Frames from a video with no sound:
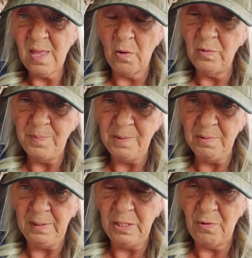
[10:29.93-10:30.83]
that would be
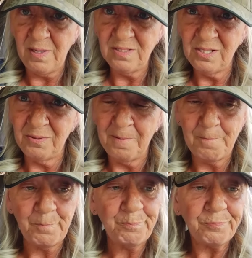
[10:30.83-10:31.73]
really great too.
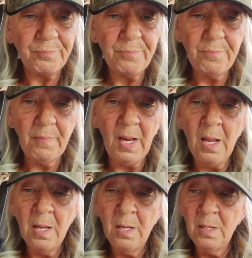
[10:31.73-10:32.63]

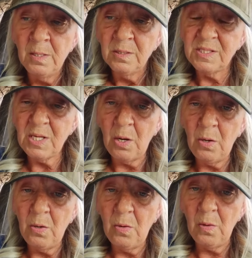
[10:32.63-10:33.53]

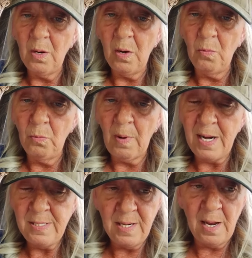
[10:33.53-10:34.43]
So
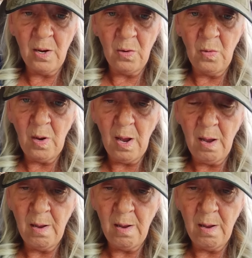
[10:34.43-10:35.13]
right now,